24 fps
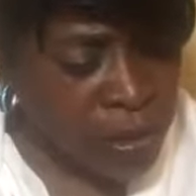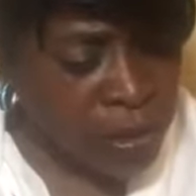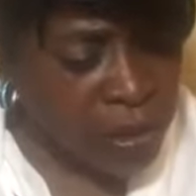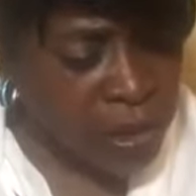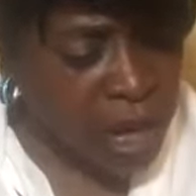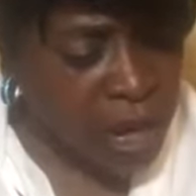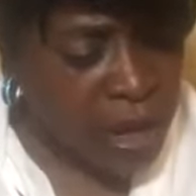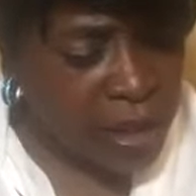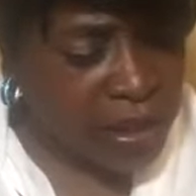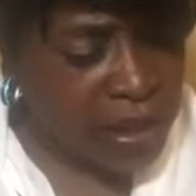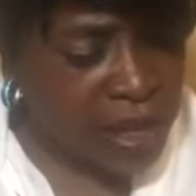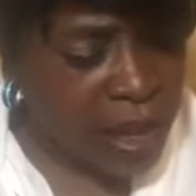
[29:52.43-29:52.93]

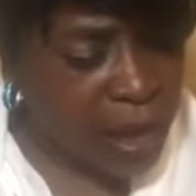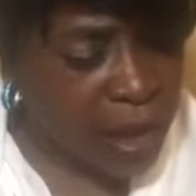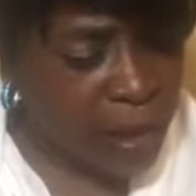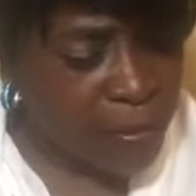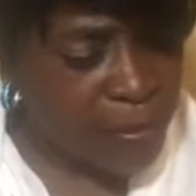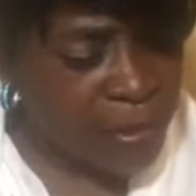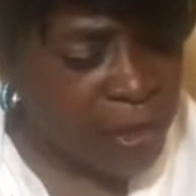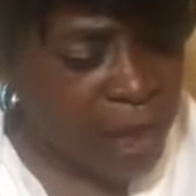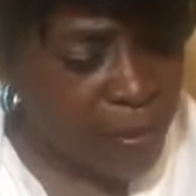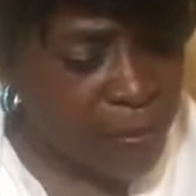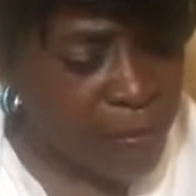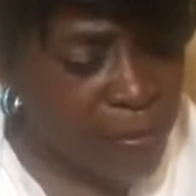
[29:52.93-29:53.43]
The,
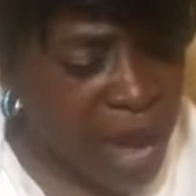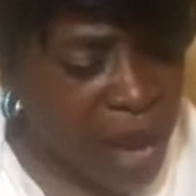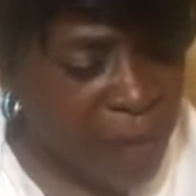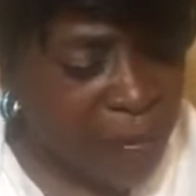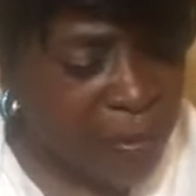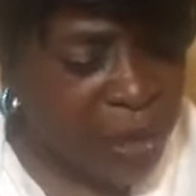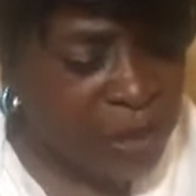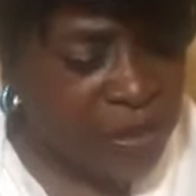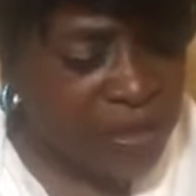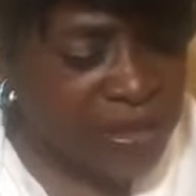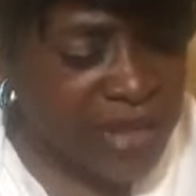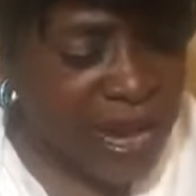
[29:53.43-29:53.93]
the, the
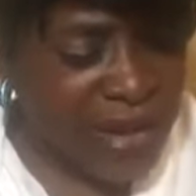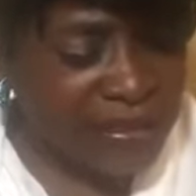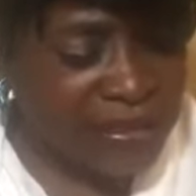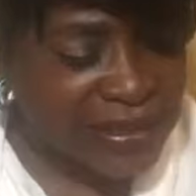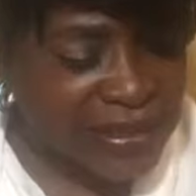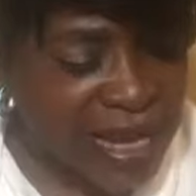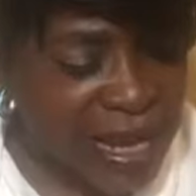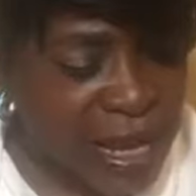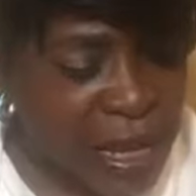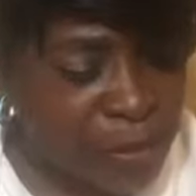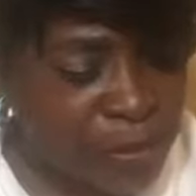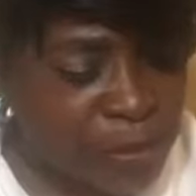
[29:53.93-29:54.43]
members that
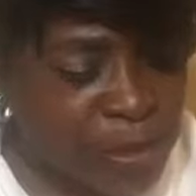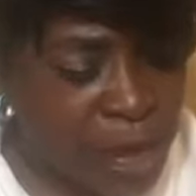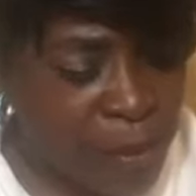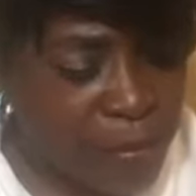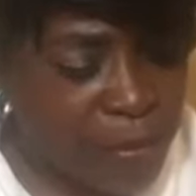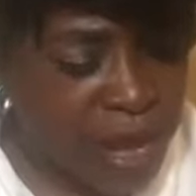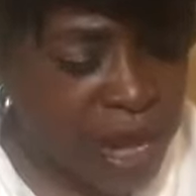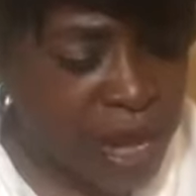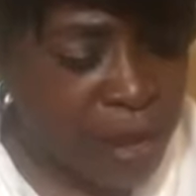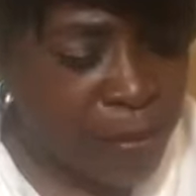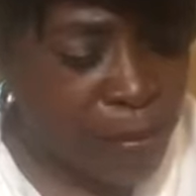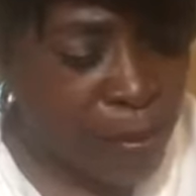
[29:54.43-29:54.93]
seem to
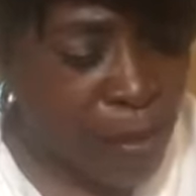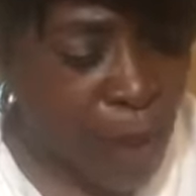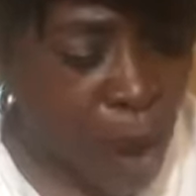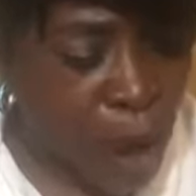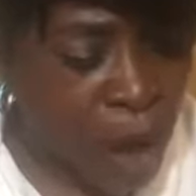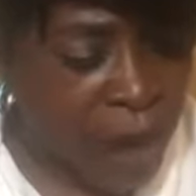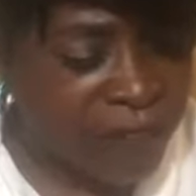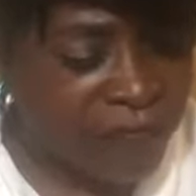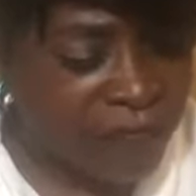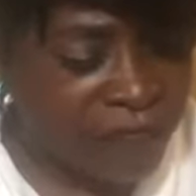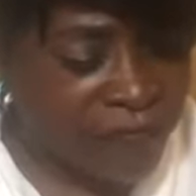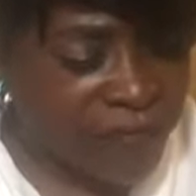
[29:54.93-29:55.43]
be
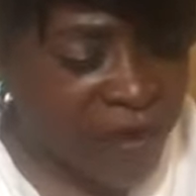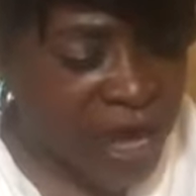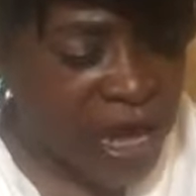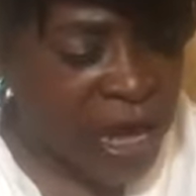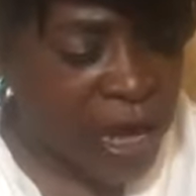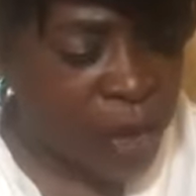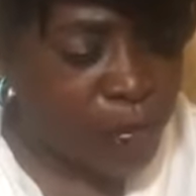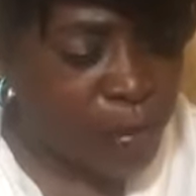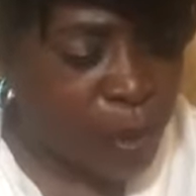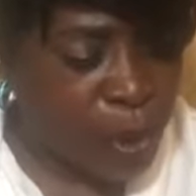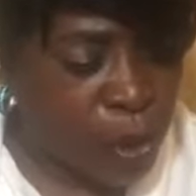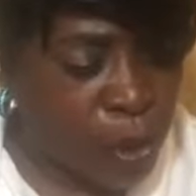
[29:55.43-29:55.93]
more
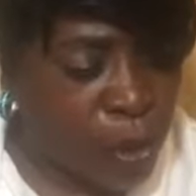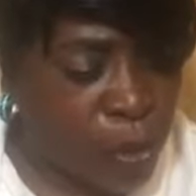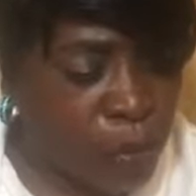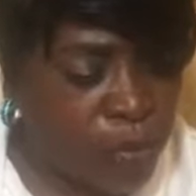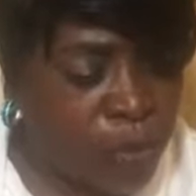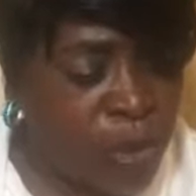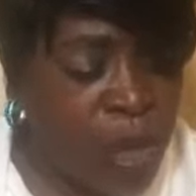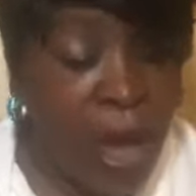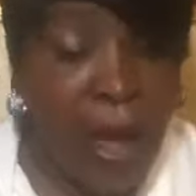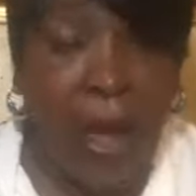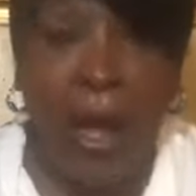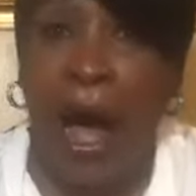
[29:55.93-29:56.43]

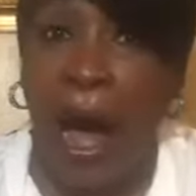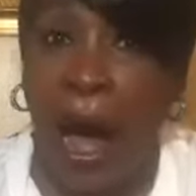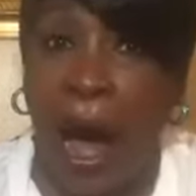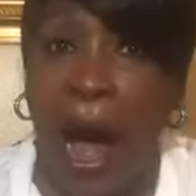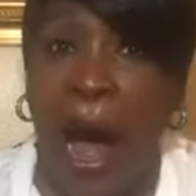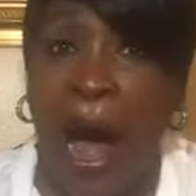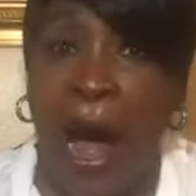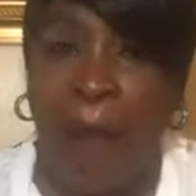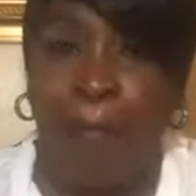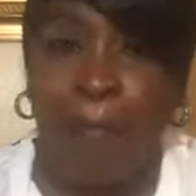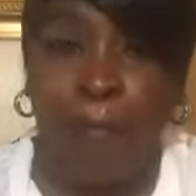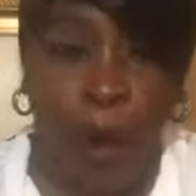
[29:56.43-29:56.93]
feeble
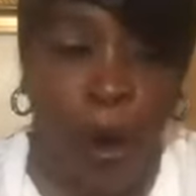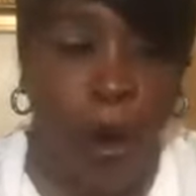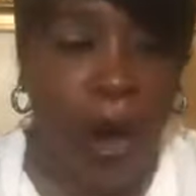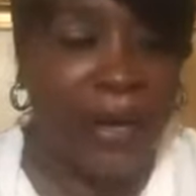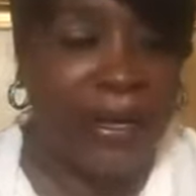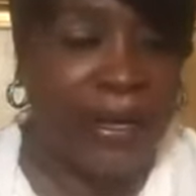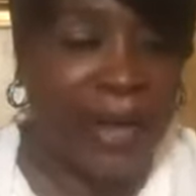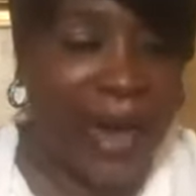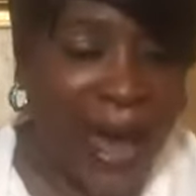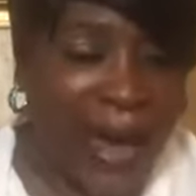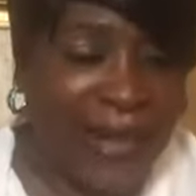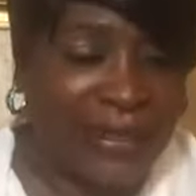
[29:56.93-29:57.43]
are more
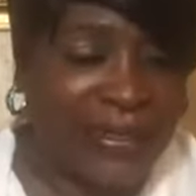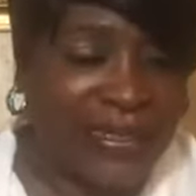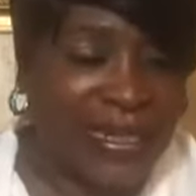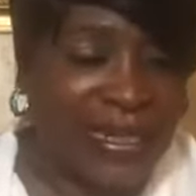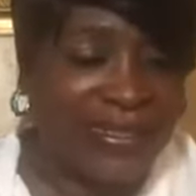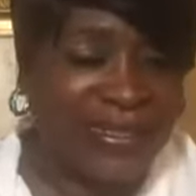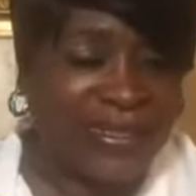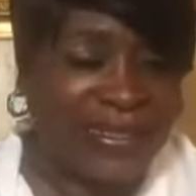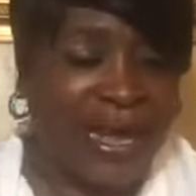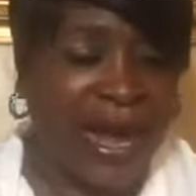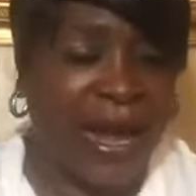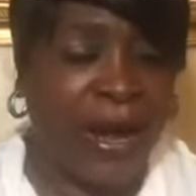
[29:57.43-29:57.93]

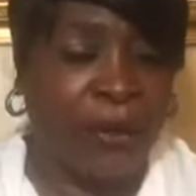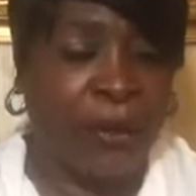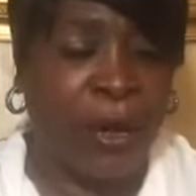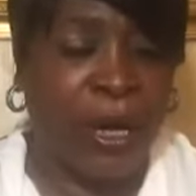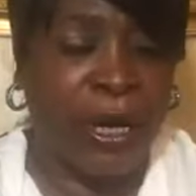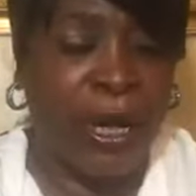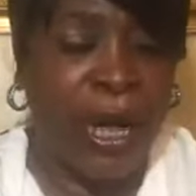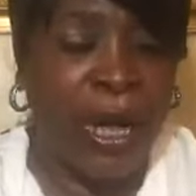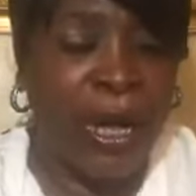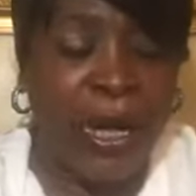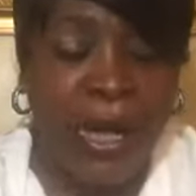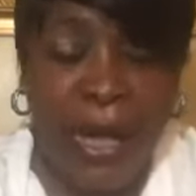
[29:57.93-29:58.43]
necessary.